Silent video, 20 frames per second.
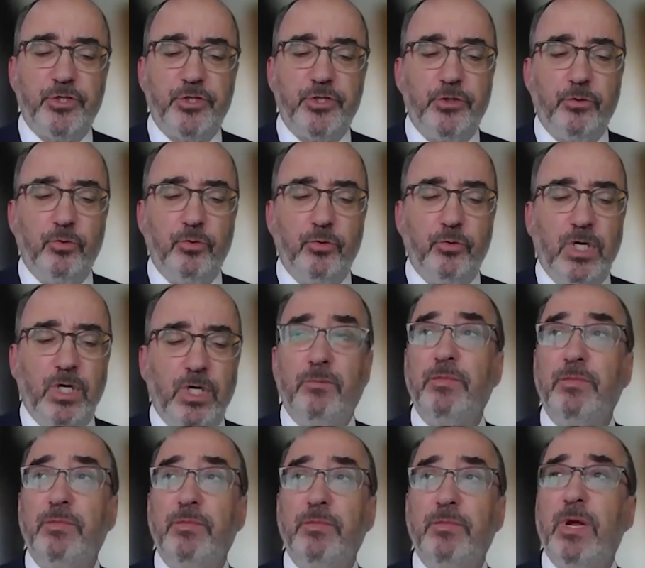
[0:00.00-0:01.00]
to
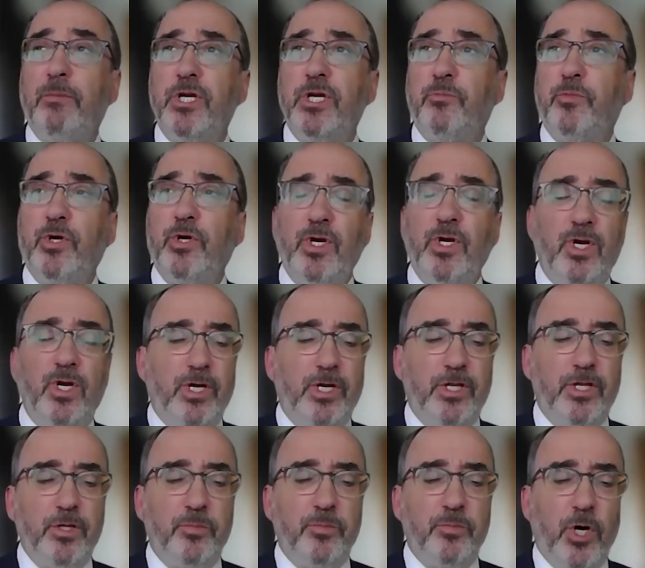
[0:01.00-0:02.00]
membership
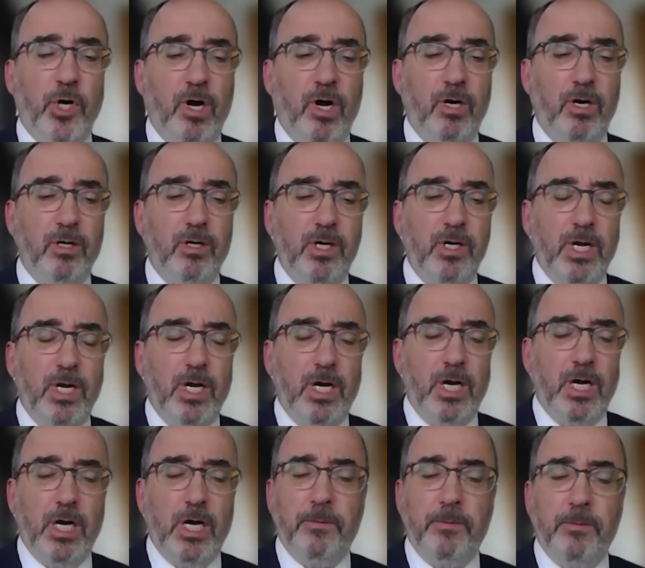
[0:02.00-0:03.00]
in the bar,
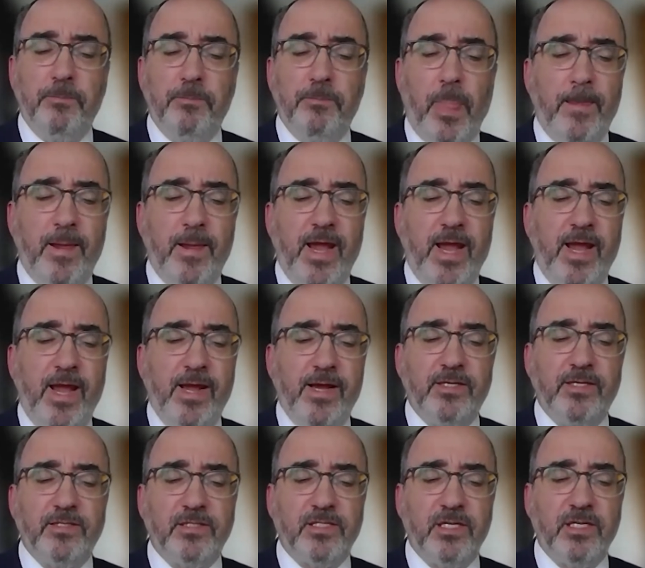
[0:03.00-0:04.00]

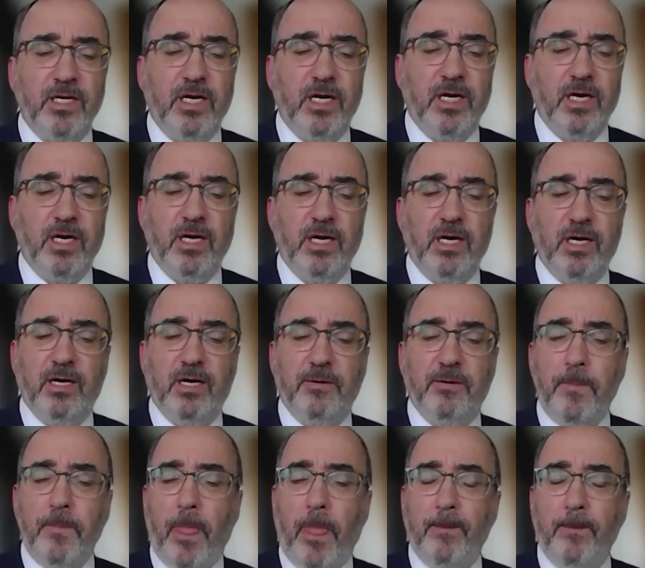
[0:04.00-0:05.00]
and
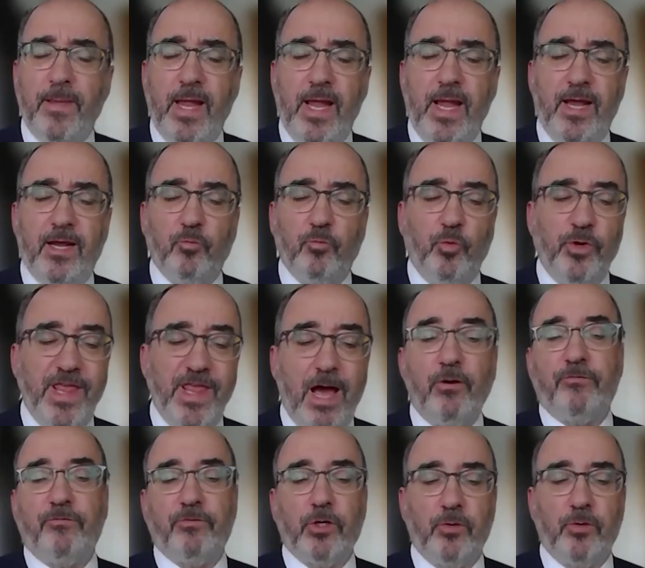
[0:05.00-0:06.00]

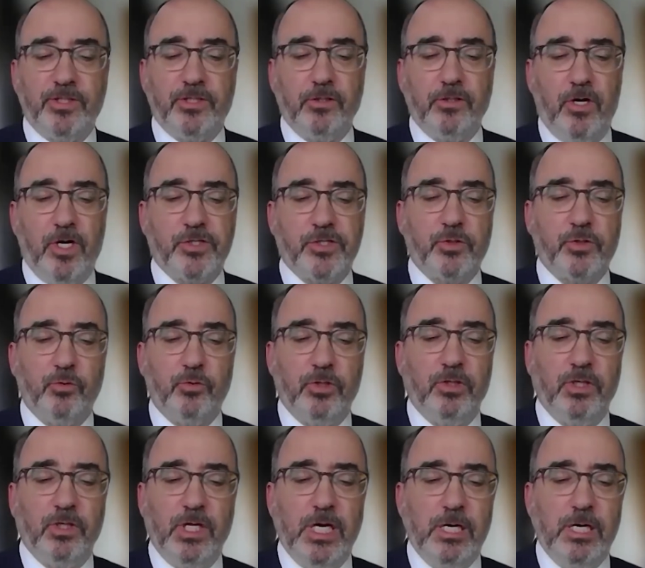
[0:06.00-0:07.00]
without ever going to law
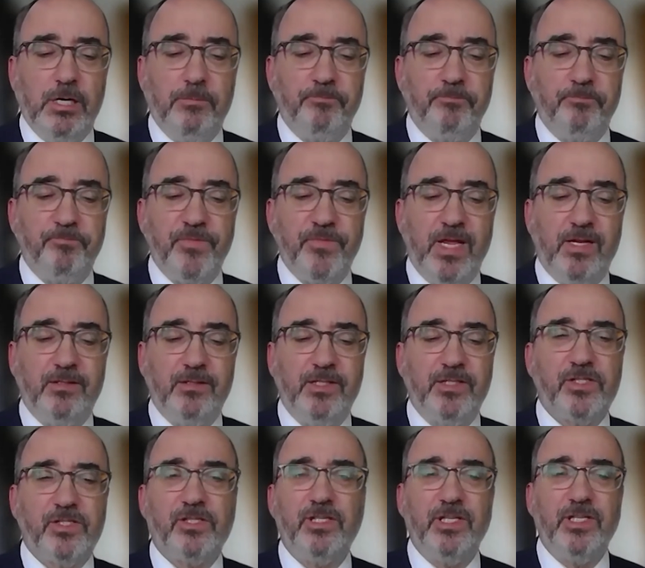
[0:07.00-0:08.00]
school. And
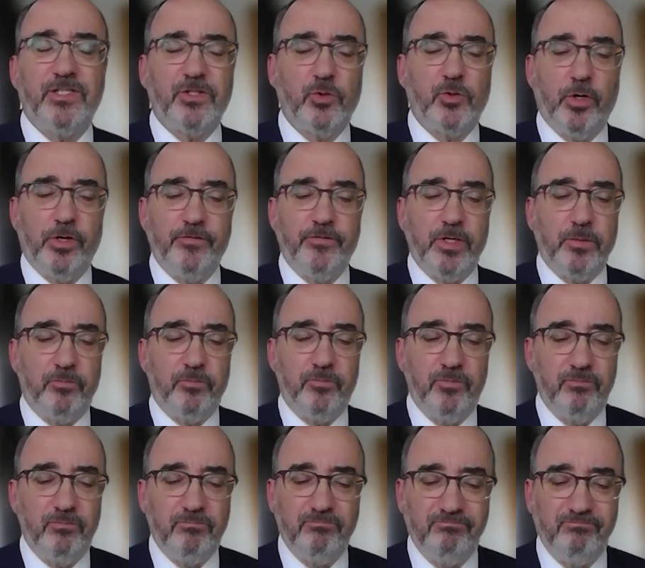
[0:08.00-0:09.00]
it's sort of
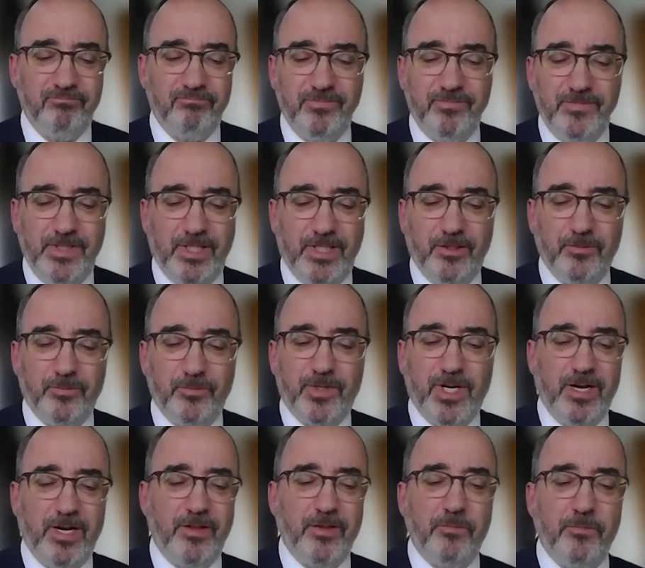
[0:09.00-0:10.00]

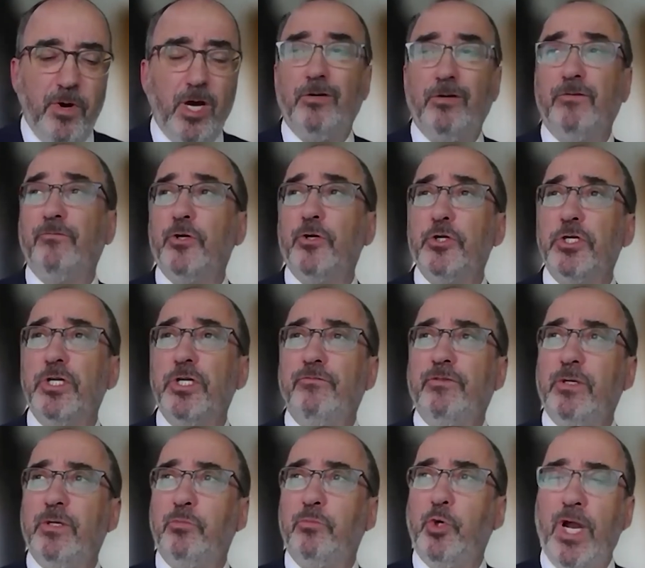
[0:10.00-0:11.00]
kind of the modern version of
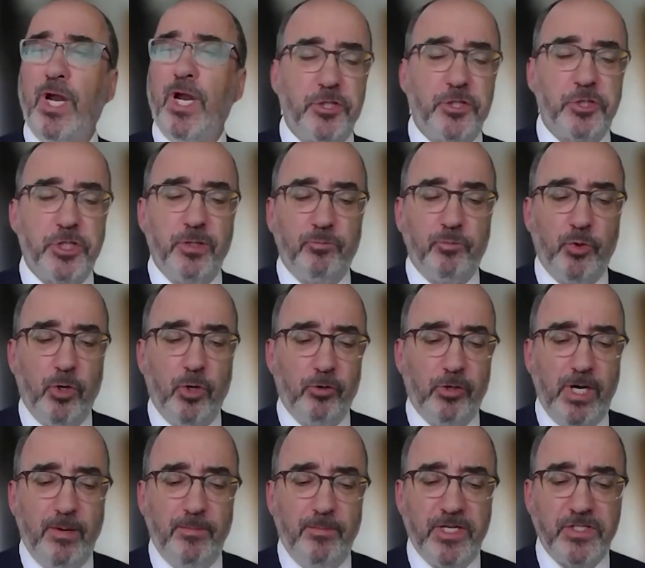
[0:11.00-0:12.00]
an apprenticeship
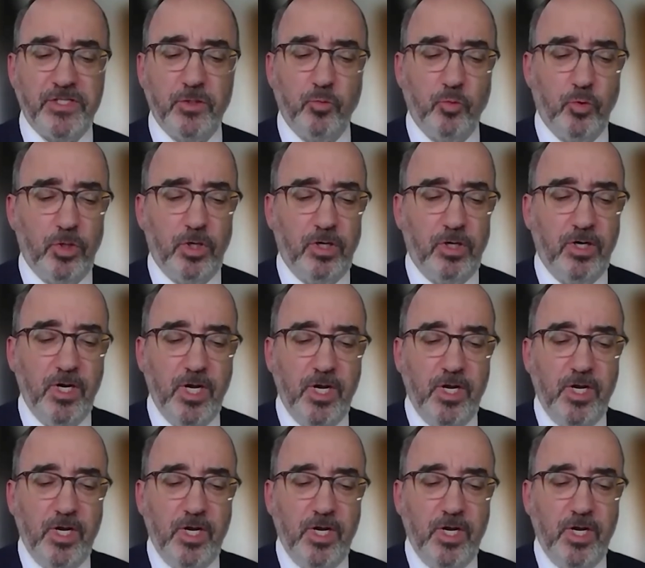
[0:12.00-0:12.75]
program, as it were.